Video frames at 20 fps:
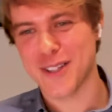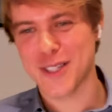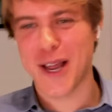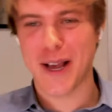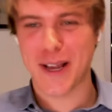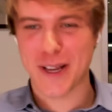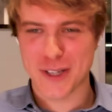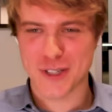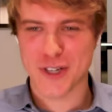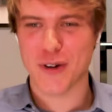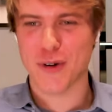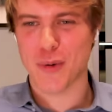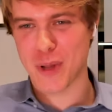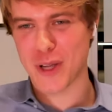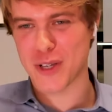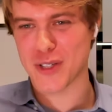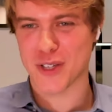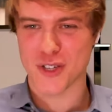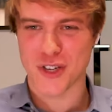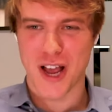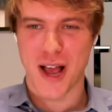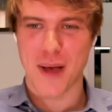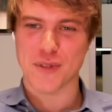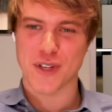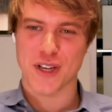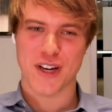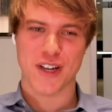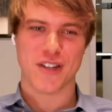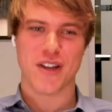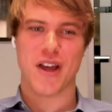it's not going to start replacing
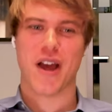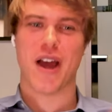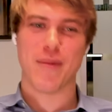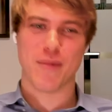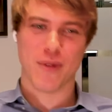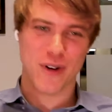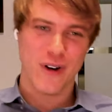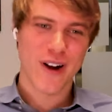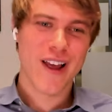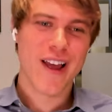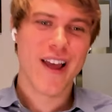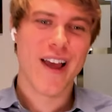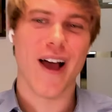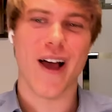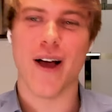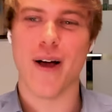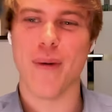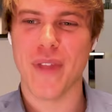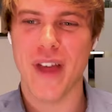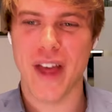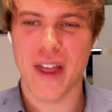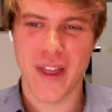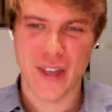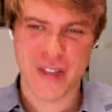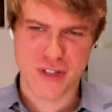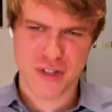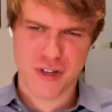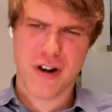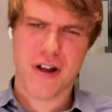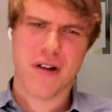jobs anytime, or um, that,
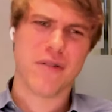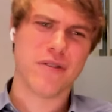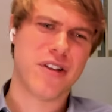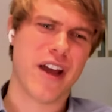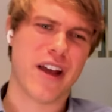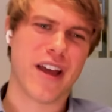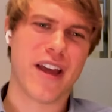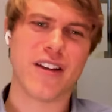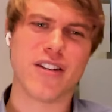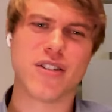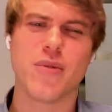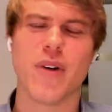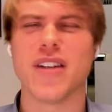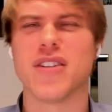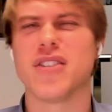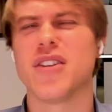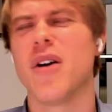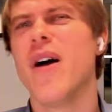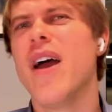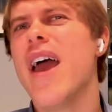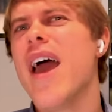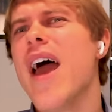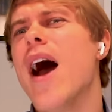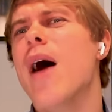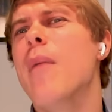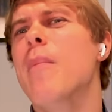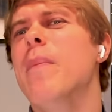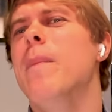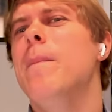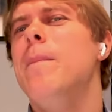that's you know, decades away. So
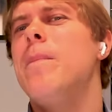um,